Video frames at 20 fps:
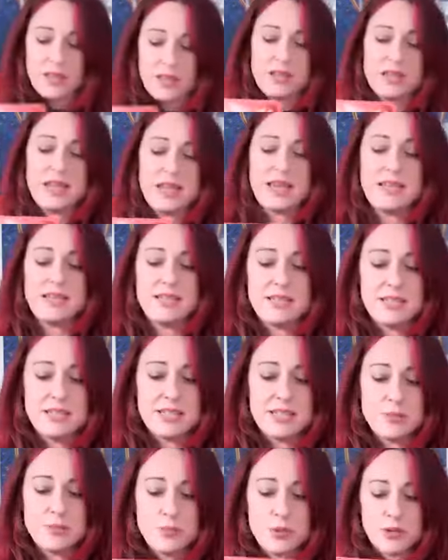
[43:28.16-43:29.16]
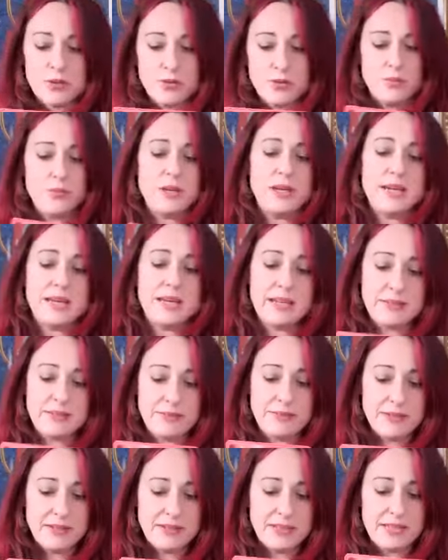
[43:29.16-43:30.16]
Okay, so this beautiful being,
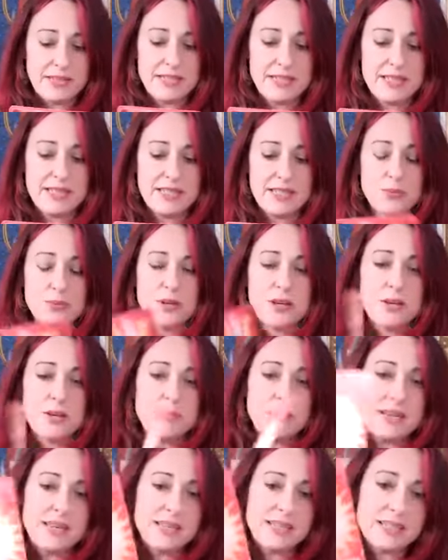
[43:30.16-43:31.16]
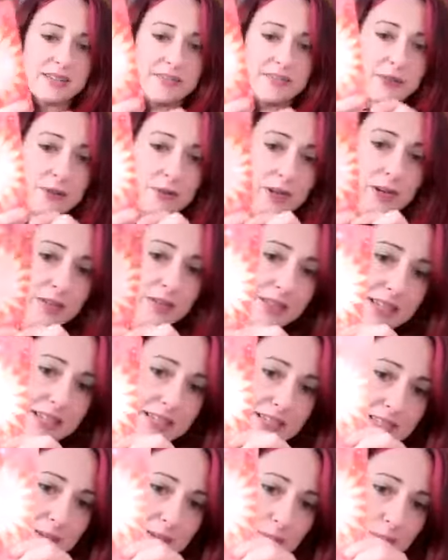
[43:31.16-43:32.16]
and this this is what I mean is I feel like
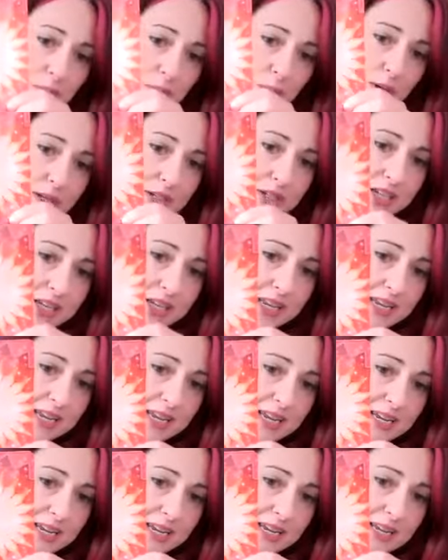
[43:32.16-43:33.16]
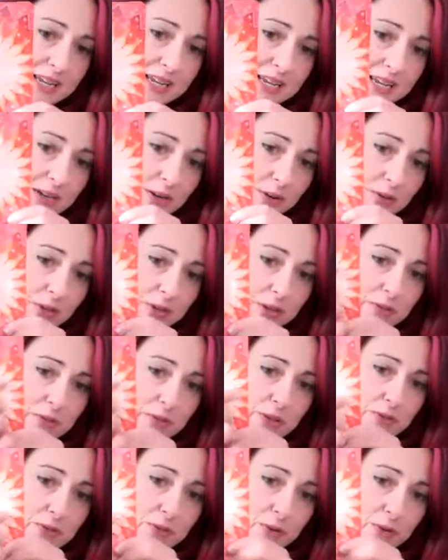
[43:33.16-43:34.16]
this symbology here although you,
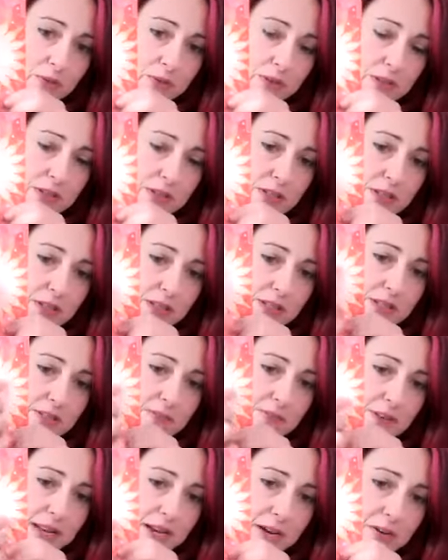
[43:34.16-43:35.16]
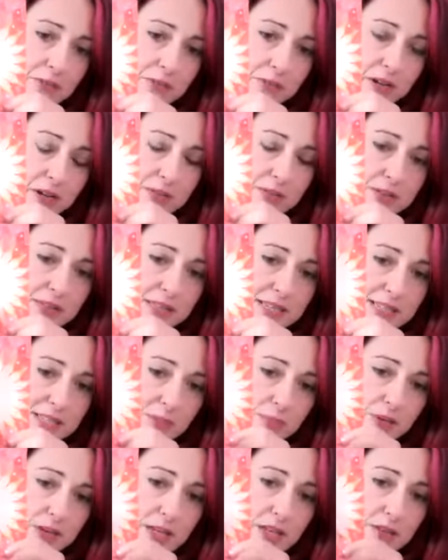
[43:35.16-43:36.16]
you've got this this flower of life in there
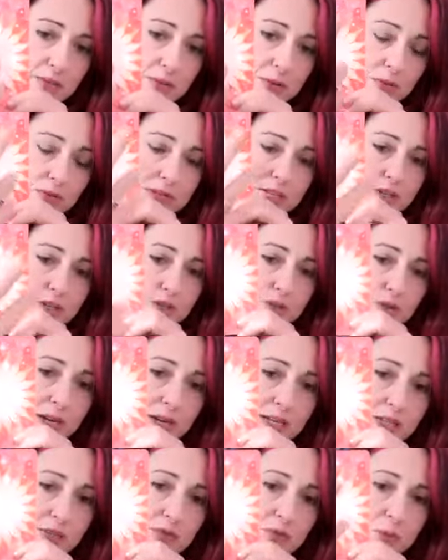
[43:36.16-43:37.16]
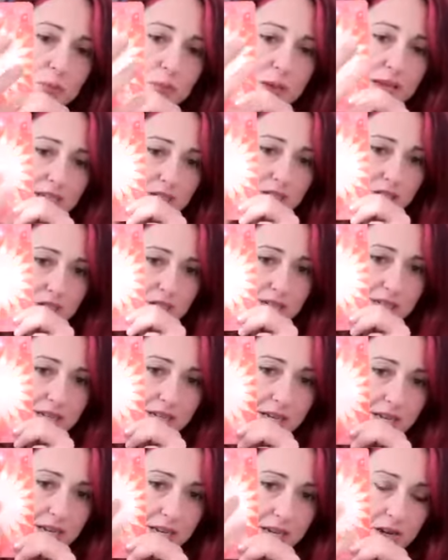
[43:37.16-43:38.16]
somewhere you've got this transformation
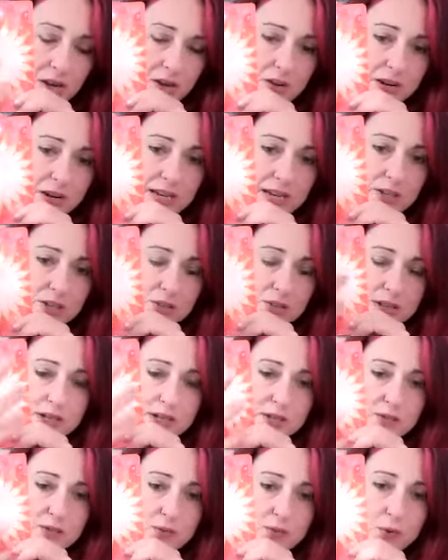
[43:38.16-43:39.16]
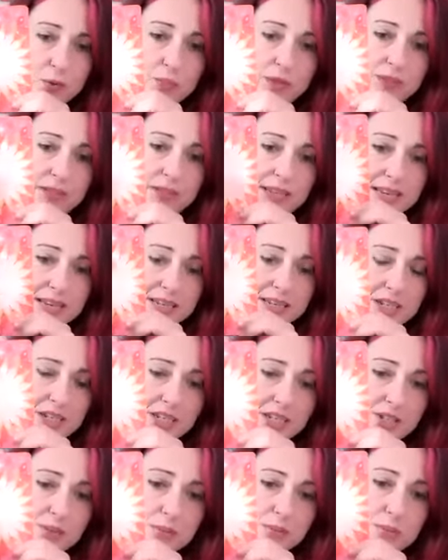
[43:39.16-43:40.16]
all right you're transforming the
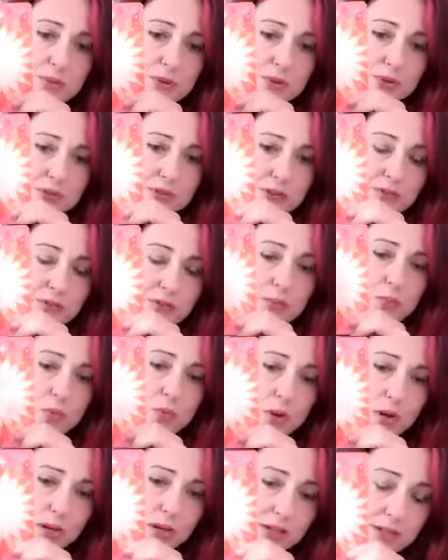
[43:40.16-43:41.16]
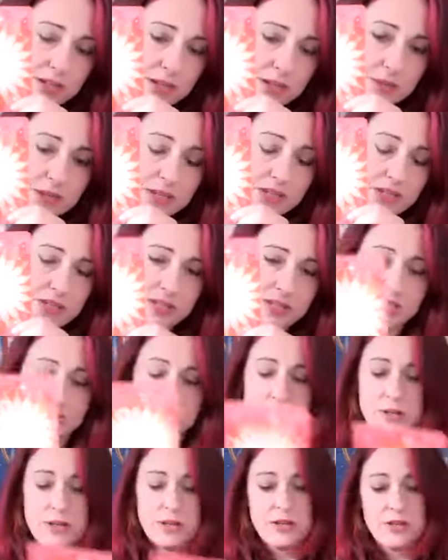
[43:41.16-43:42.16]
energies you're moving from one dimension
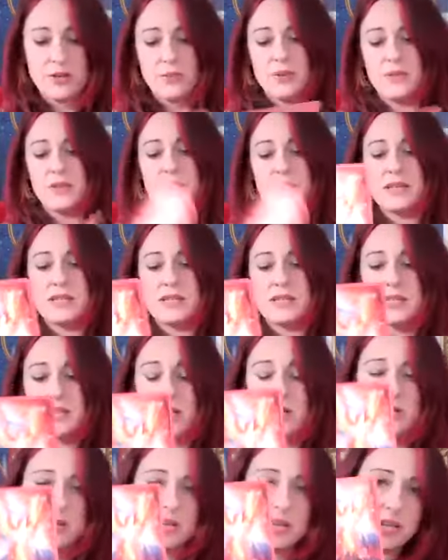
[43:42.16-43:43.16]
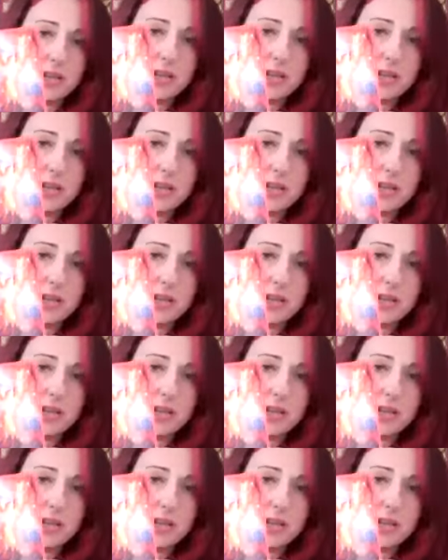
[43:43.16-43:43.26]
into another with this so